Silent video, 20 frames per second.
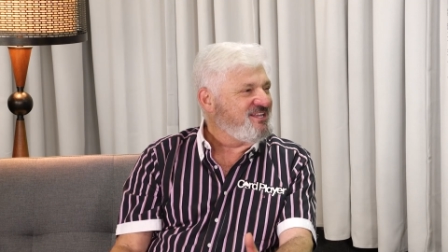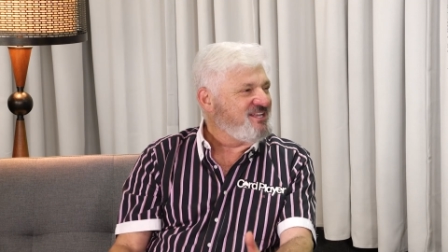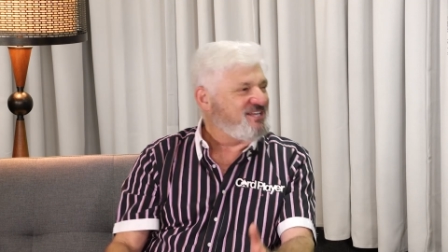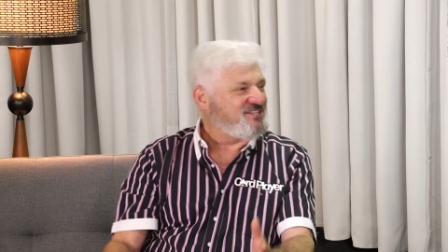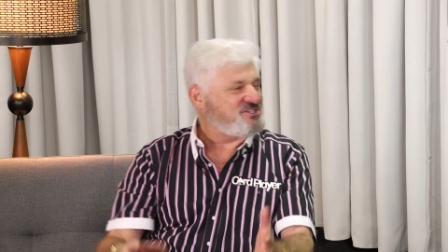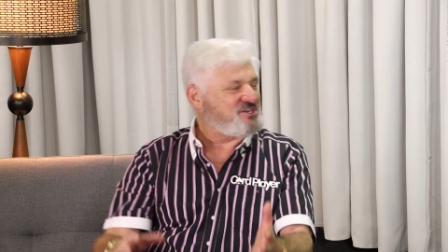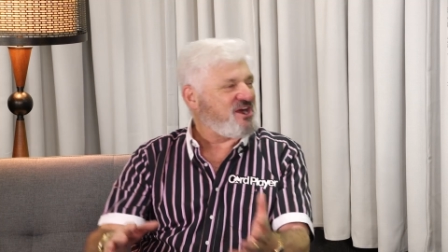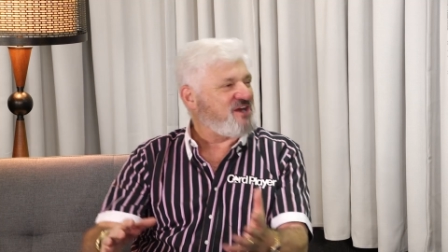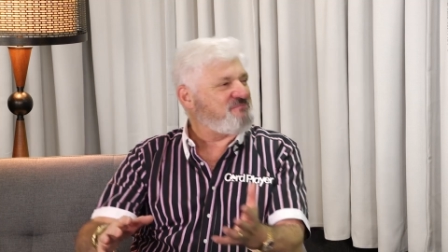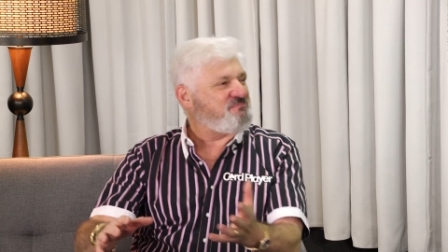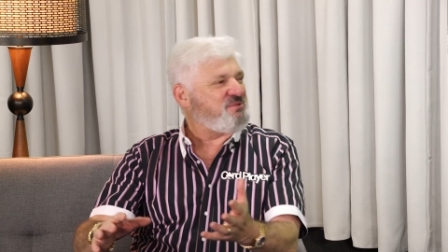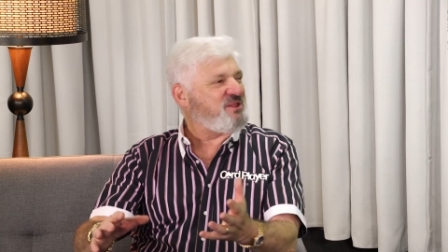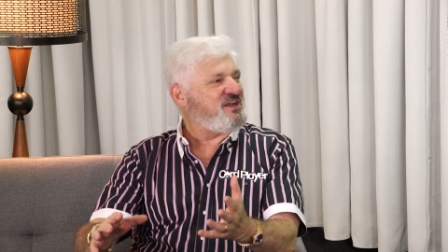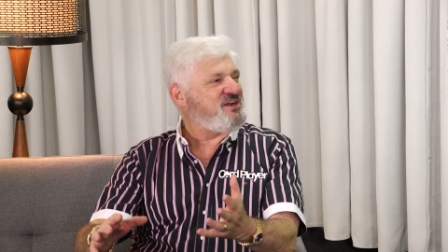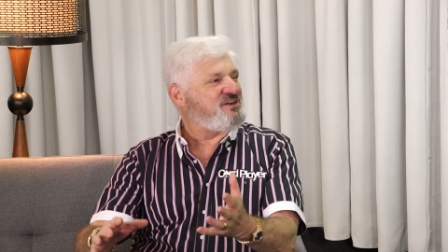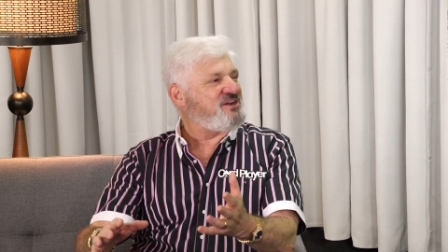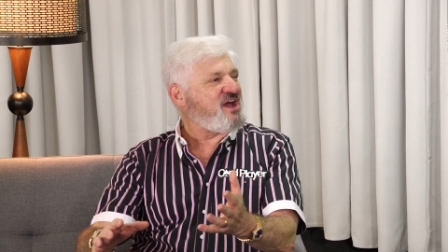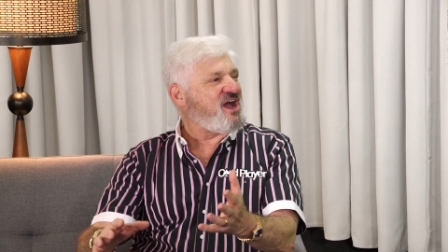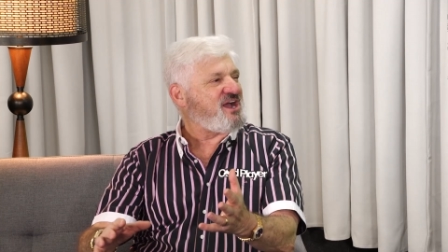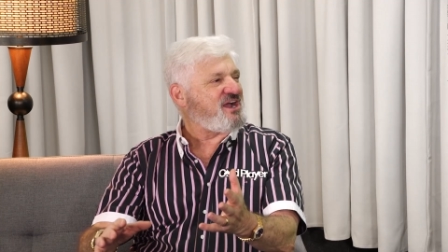It's
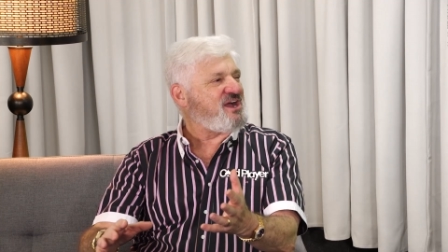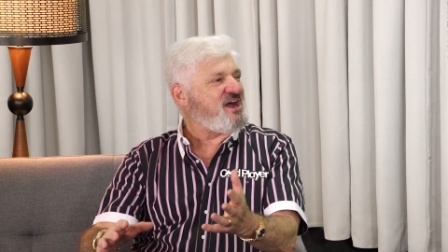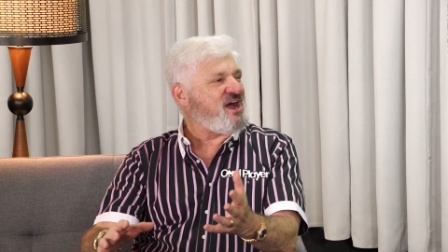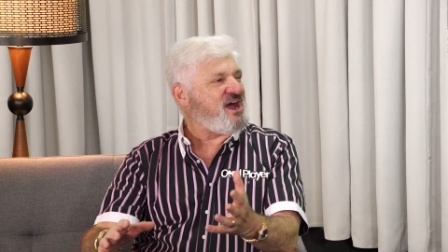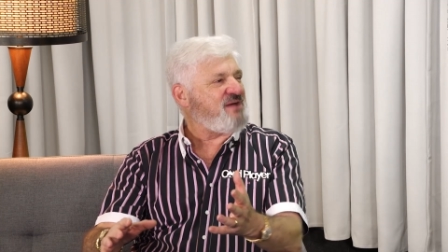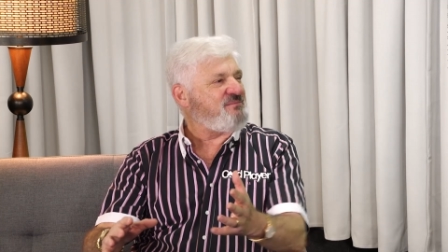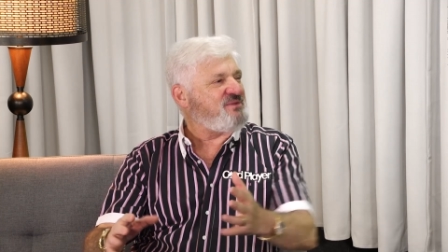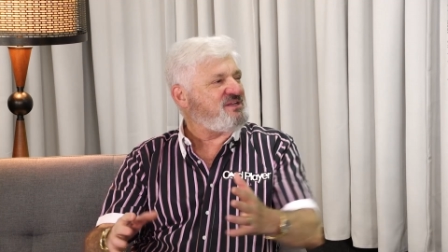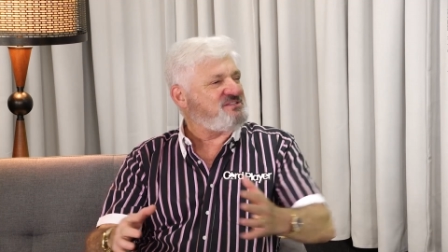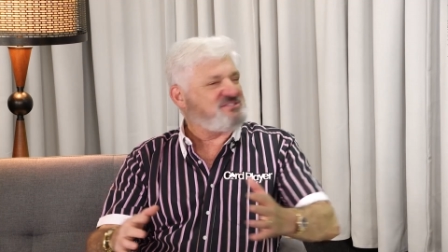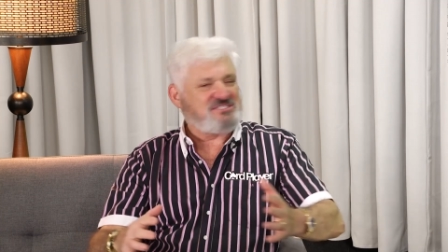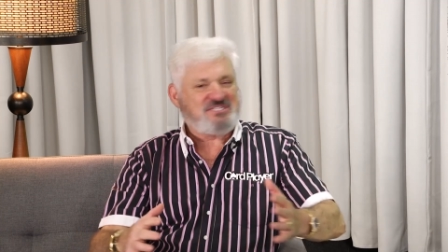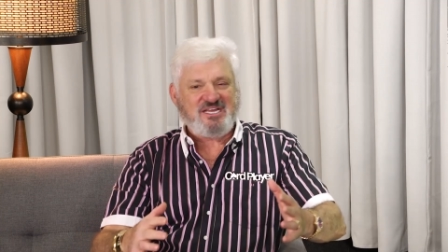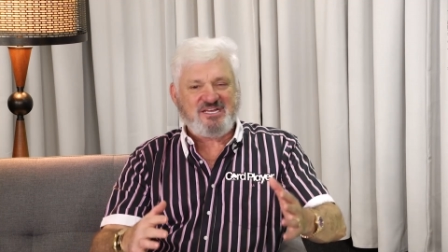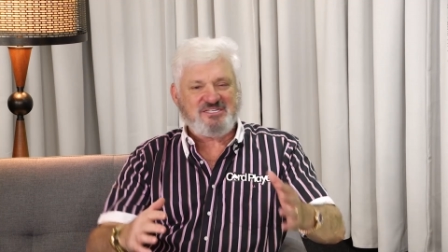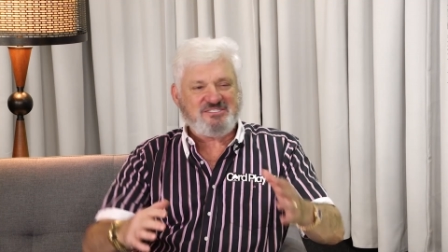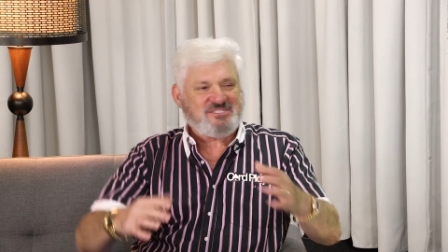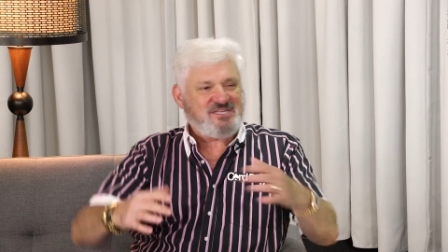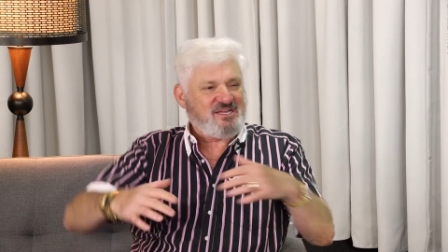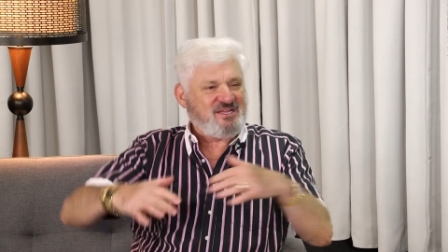cardplayer.com. It
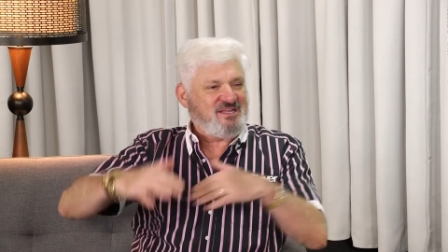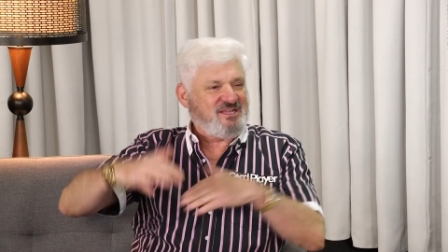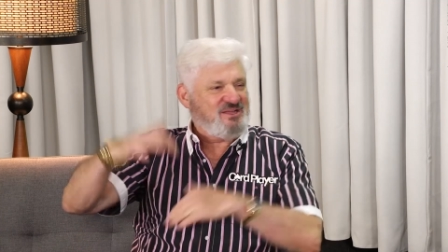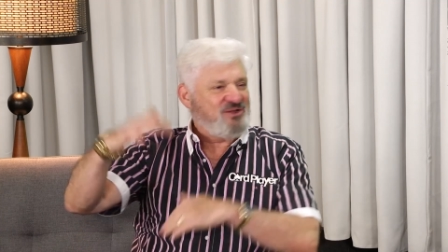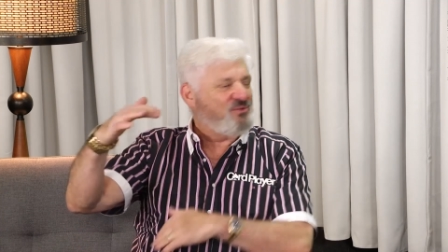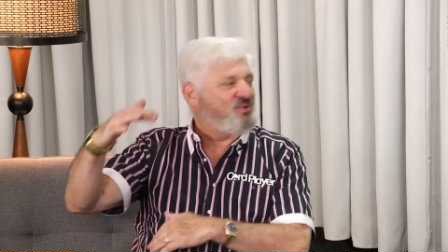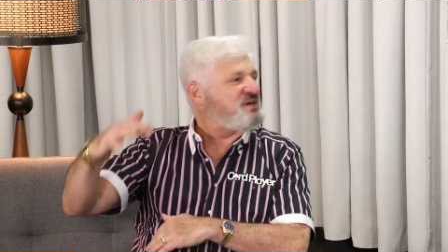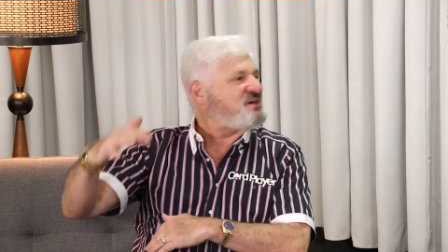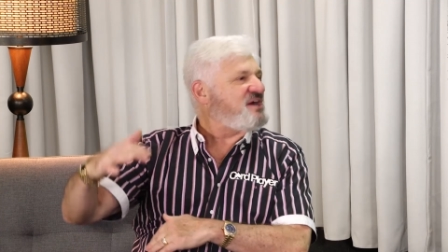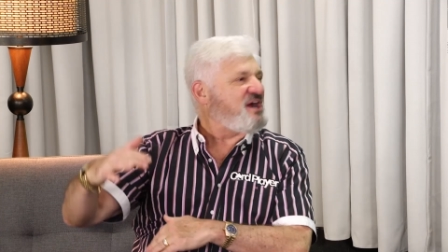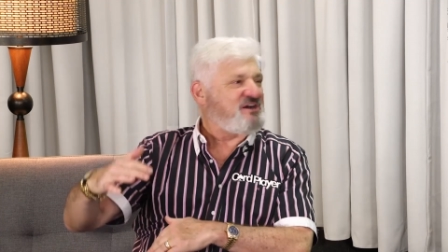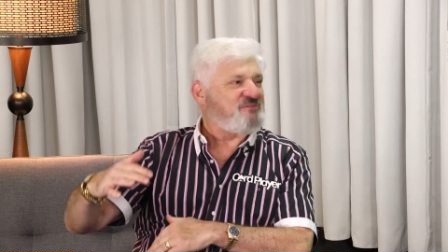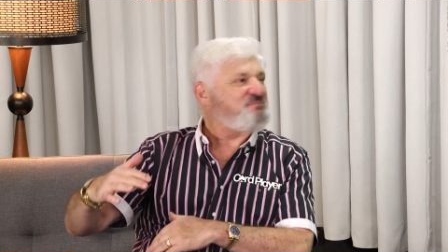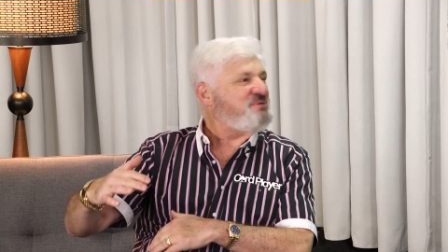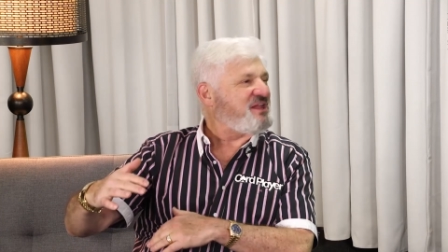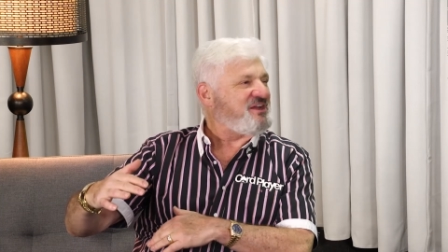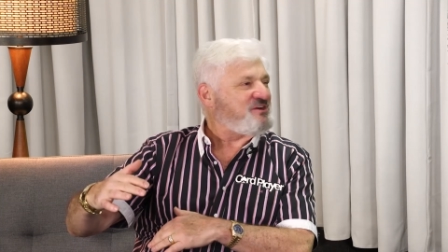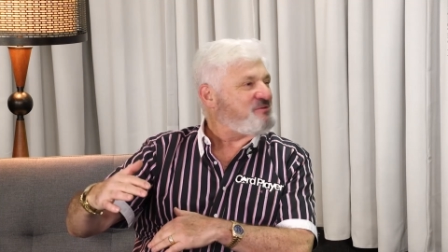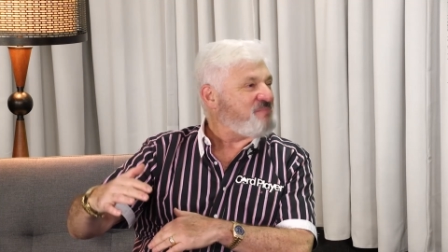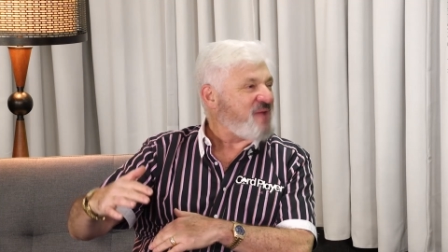says, we're Card
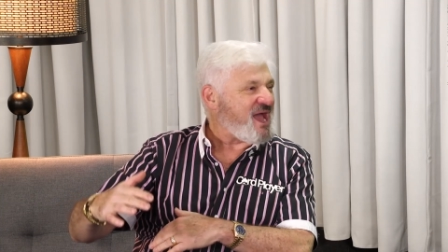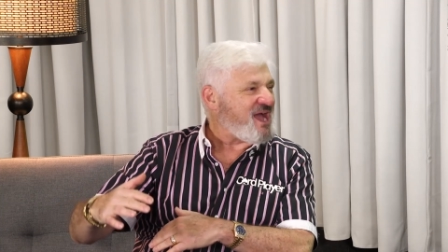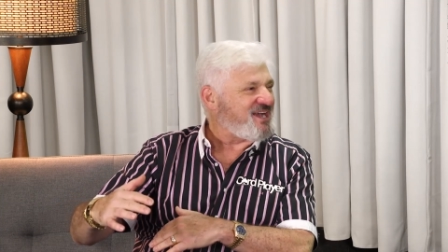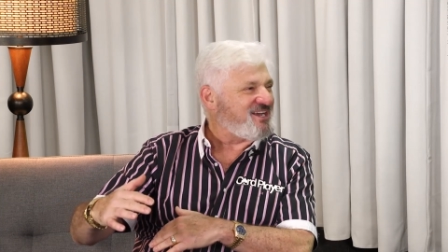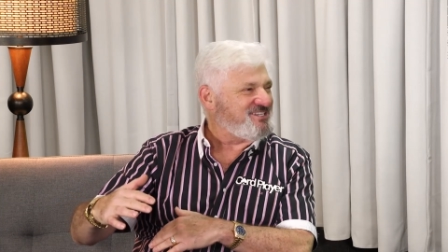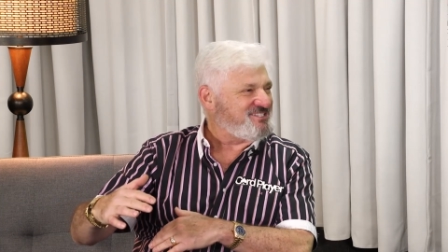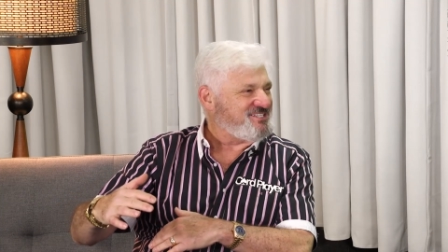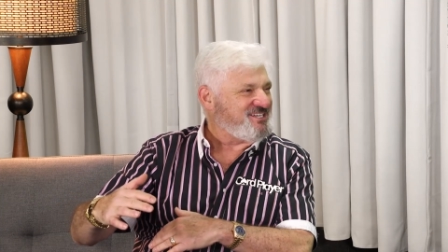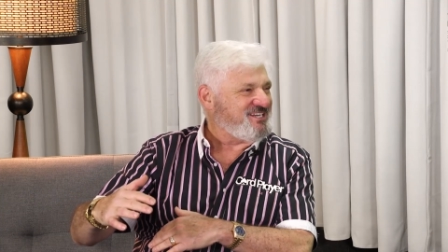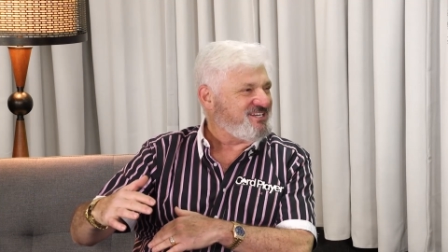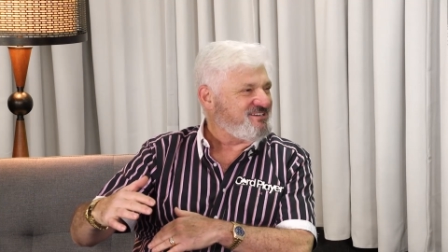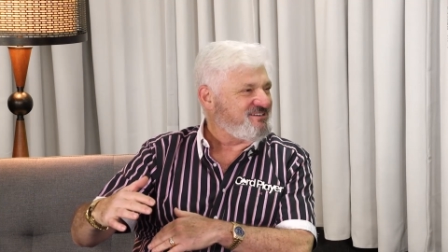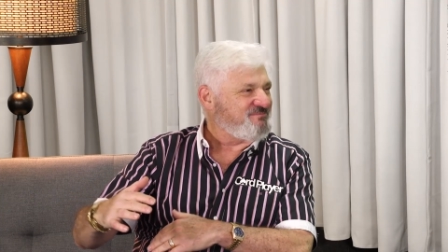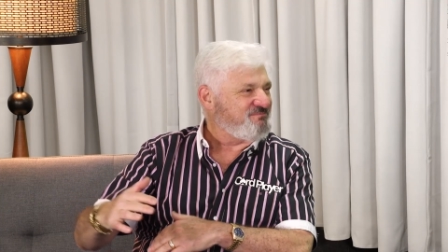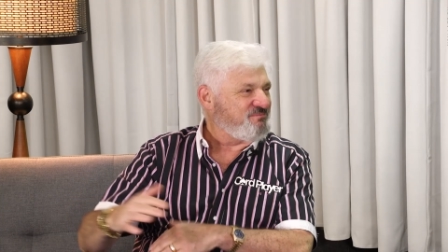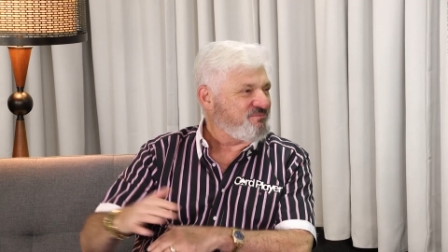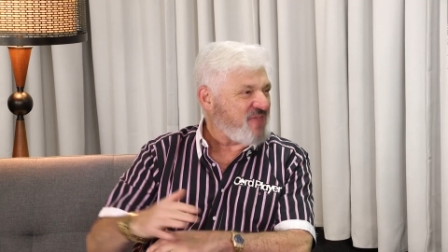Player Magazine.